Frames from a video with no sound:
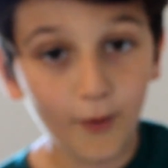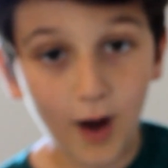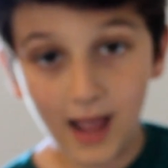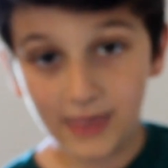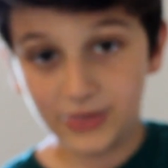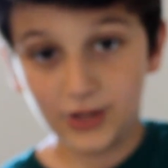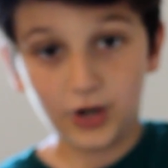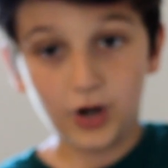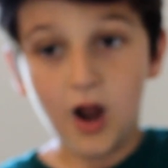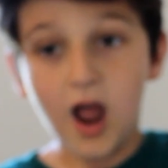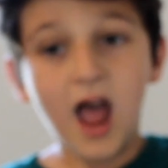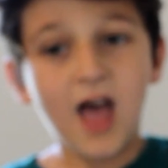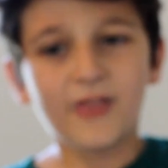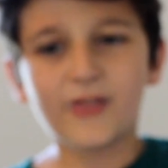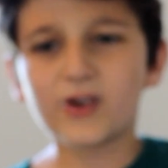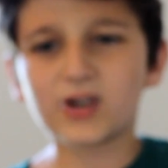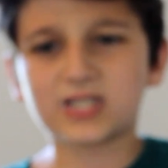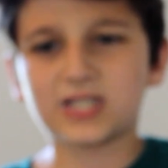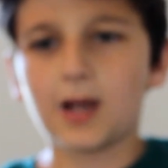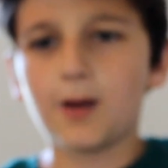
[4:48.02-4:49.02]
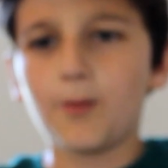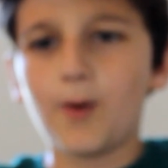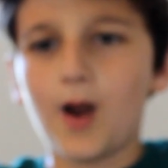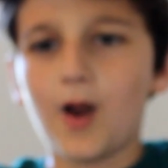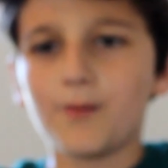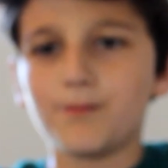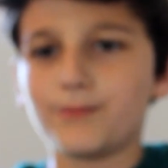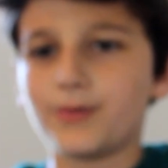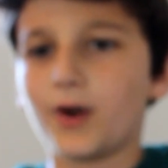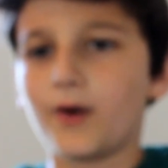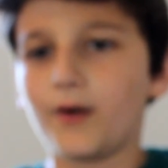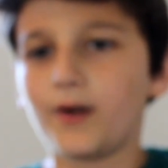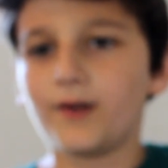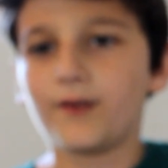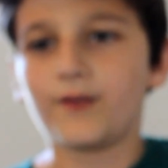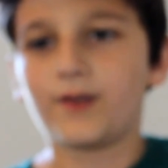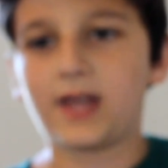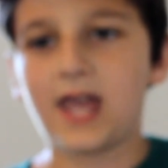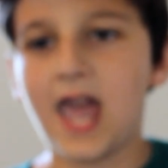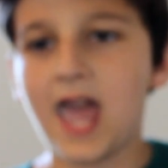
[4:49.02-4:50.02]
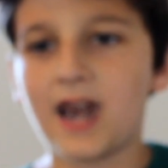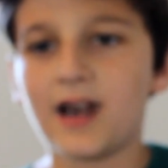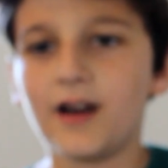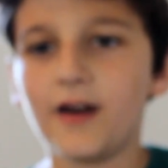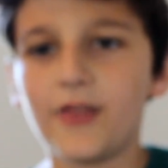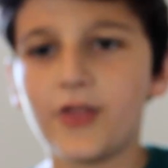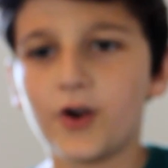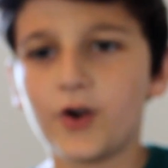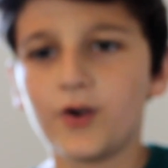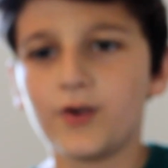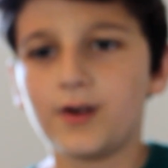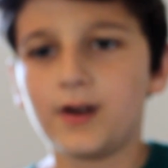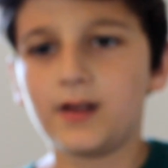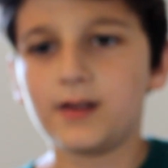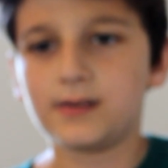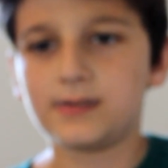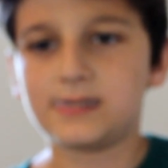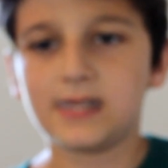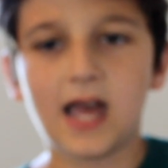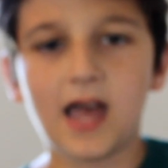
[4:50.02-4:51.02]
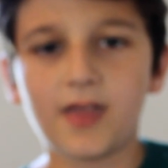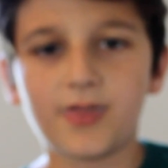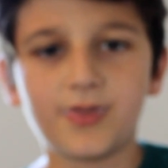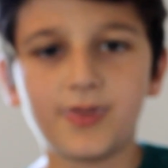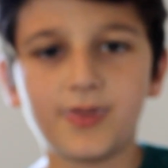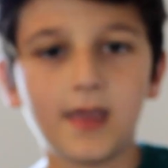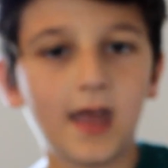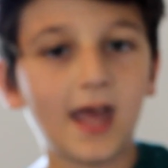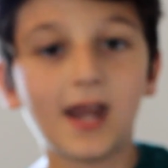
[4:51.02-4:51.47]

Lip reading: right? They're somewhere. They're in Canada. They're dead.